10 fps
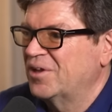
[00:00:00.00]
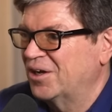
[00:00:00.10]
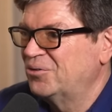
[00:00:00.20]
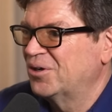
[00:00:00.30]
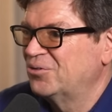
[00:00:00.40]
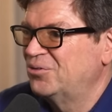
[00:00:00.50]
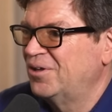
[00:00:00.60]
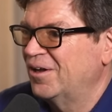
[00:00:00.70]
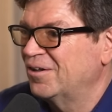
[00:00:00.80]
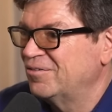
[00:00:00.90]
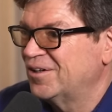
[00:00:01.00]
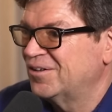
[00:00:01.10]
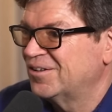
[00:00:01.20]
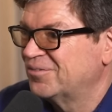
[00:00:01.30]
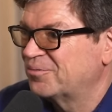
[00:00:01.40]
How do I go to the
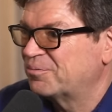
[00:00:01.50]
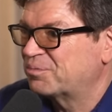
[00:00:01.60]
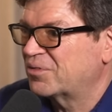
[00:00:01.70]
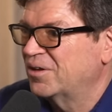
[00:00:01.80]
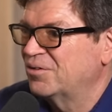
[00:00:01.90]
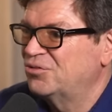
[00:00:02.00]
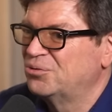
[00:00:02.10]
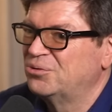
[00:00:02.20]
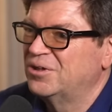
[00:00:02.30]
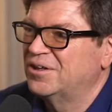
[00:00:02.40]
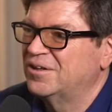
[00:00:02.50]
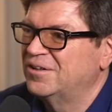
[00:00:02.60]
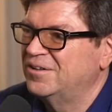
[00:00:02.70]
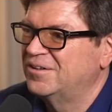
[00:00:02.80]
elevator? I have to uh,